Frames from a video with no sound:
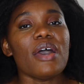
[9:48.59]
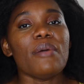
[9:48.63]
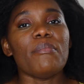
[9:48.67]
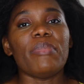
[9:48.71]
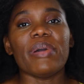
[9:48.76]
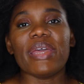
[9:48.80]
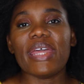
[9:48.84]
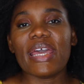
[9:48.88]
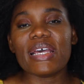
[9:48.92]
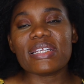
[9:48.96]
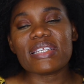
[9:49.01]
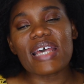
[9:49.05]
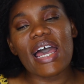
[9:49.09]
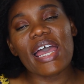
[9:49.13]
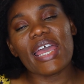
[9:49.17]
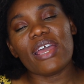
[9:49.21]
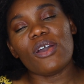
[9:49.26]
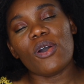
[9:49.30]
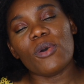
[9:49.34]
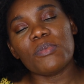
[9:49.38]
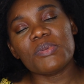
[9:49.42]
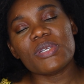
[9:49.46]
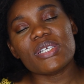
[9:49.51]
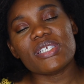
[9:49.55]
But yes, I
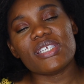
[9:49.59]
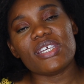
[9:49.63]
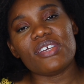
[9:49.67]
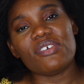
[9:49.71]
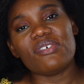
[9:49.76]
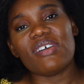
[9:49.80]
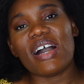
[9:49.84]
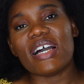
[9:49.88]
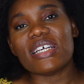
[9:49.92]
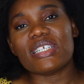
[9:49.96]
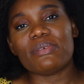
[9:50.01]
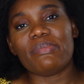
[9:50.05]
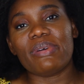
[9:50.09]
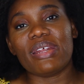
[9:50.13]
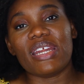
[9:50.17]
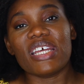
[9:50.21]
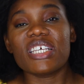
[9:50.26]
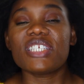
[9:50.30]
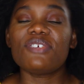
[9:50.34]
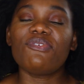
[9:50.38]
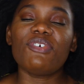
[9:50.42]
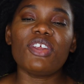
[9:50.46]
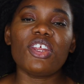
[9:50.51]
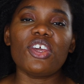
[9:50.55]
hope to see you guys in my
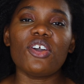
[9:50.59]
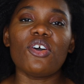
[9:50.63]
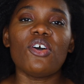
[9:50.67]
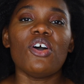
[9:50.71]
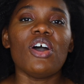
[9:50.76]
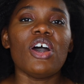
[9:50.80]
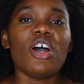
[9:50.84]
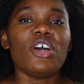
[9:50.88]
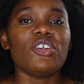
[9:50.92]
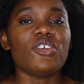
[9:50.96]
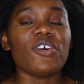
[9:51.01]
next video.